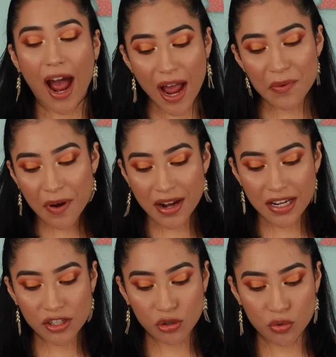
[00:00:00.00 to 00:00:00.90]
I
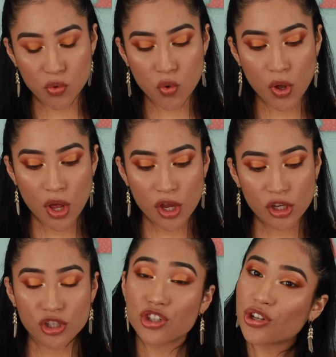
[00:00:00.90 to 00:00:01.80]
wanted to
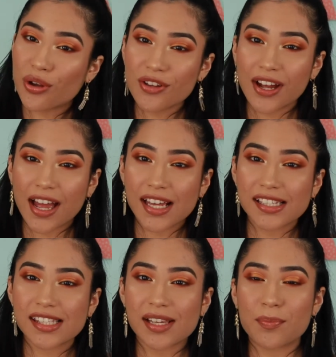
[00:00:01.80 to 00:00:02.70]
show you
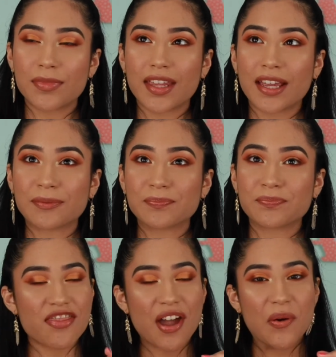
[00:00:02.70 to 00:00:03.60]
guys something
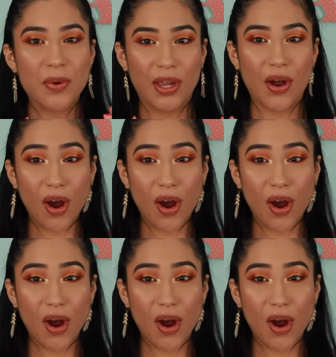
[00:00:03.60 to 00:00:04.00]
that we